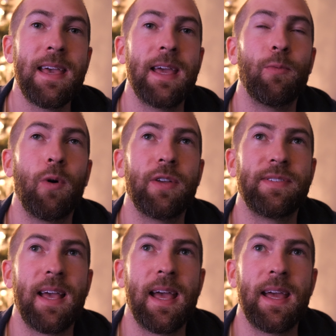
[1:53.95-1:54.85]
it
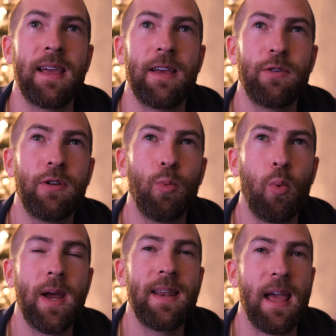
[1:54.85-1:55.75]
was you could
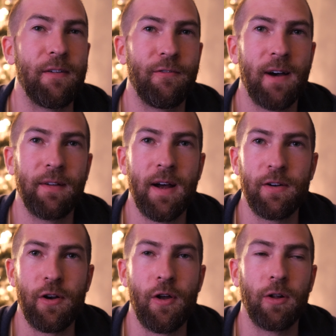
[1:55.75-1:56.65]
win a
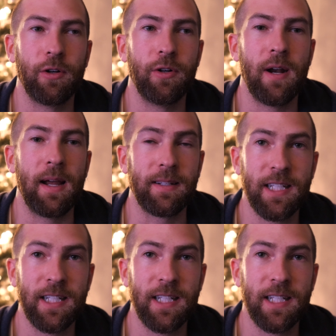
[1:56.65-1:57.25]
$500